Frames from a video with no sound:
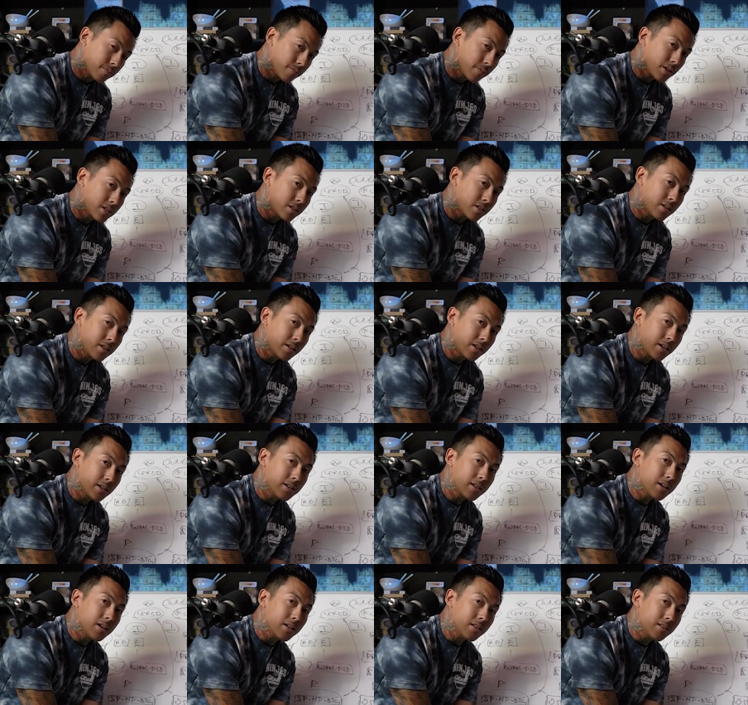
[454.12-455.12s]
make sure you get
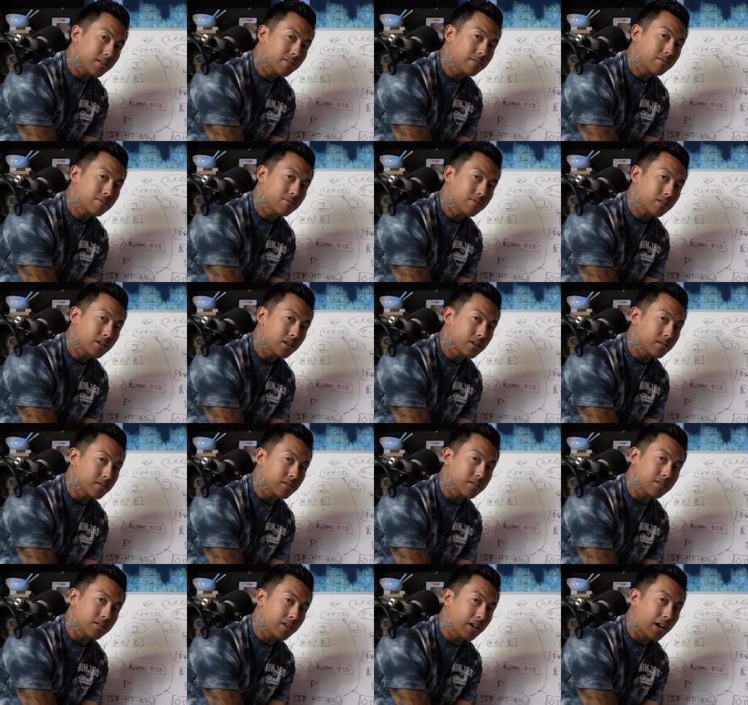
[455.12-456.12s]
it done
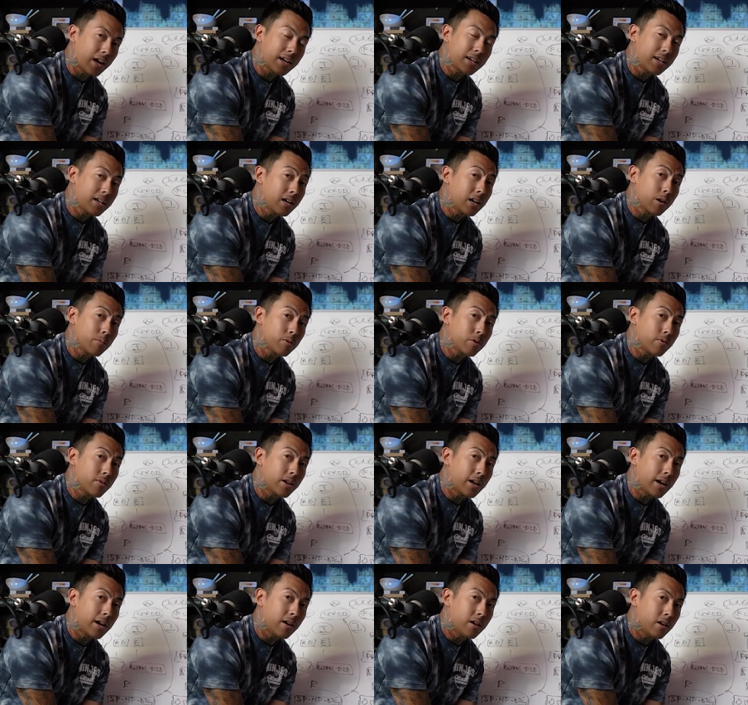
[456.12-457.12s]
because I can't help you with
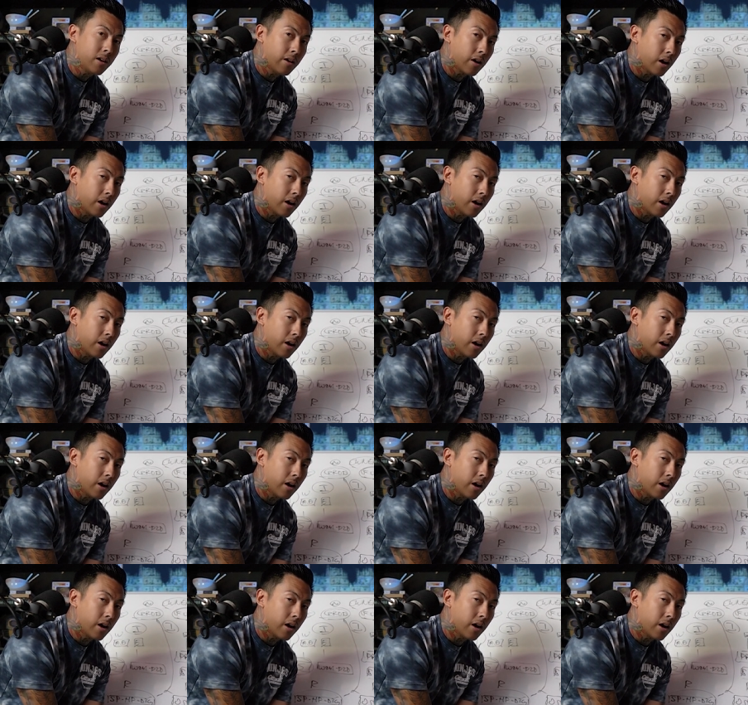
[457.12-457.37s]
that.